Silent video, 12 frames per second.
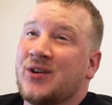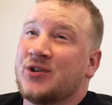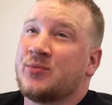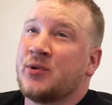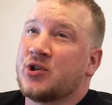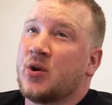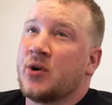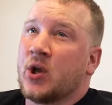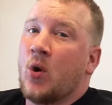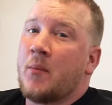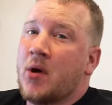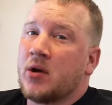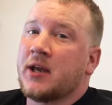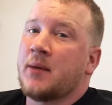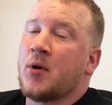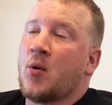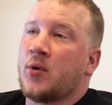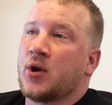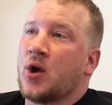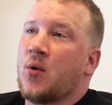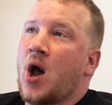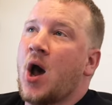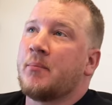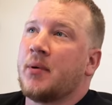Not so much that I want to go up market, but I want to
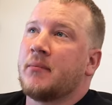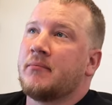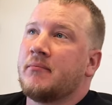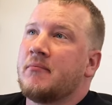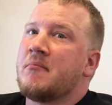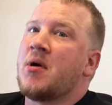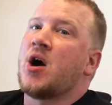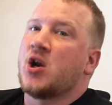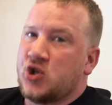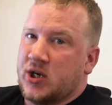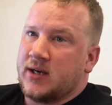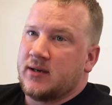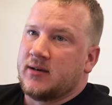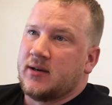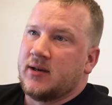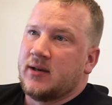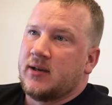go up margin